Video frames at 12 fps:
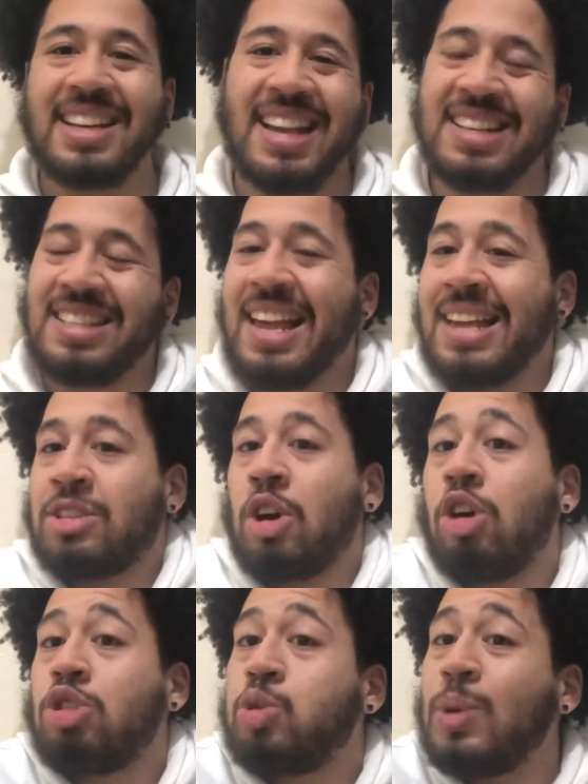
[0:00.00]
It's that's
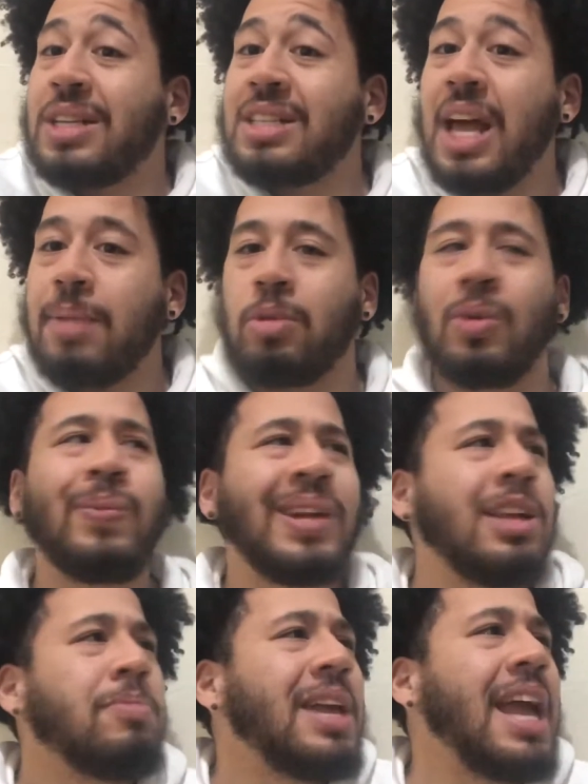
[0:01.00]
hard to accept. Well, what do
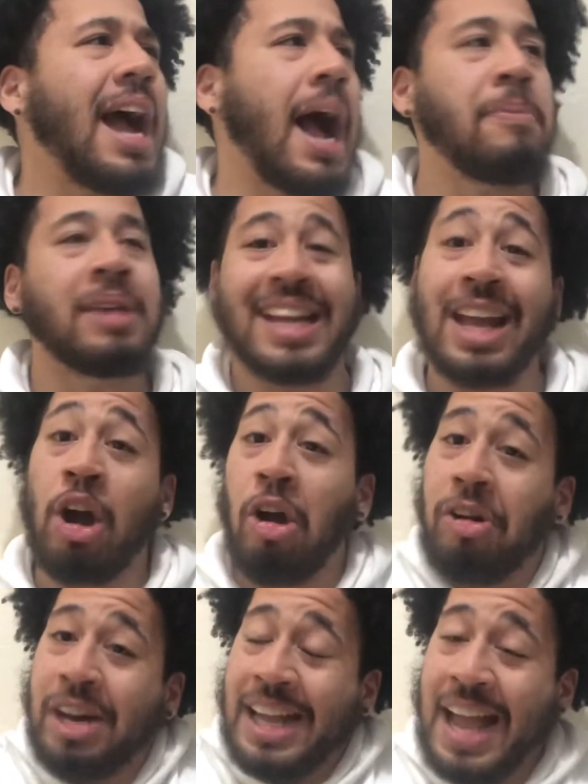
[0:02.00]
you mean? I'm going to get
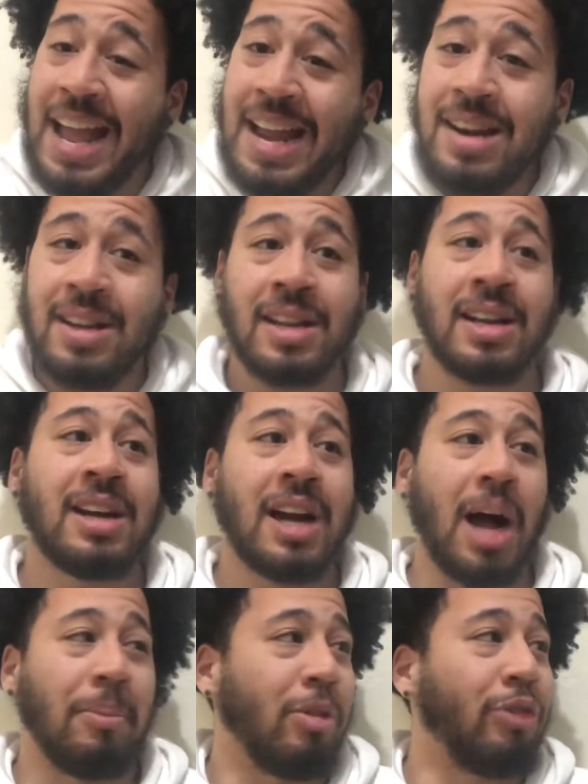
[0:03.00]
hurt again?
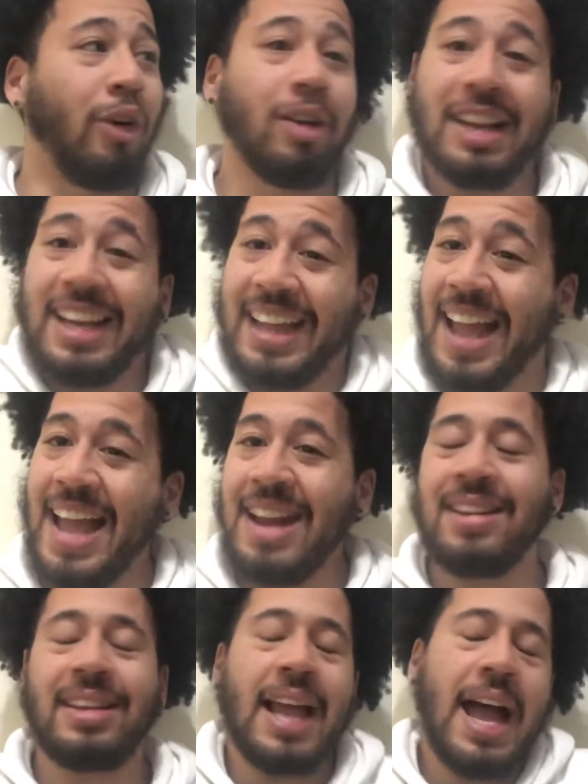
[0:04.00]
I'm going to fall
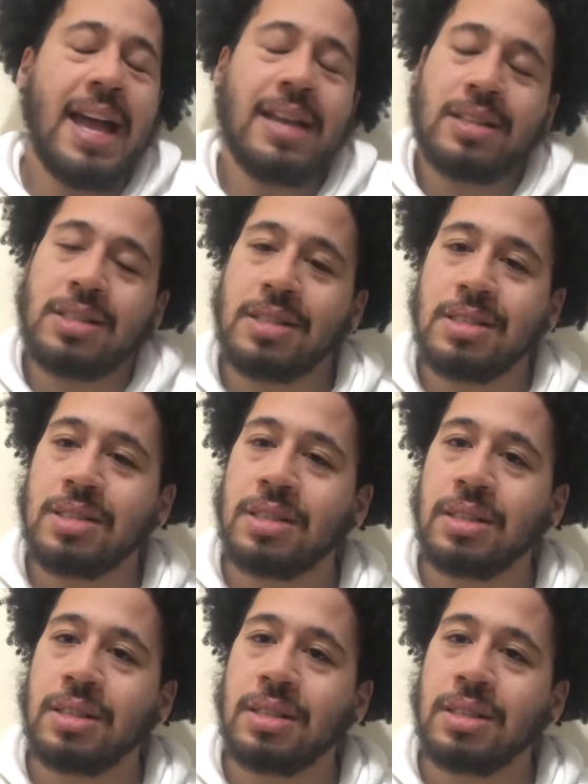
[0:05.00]
again? Yes.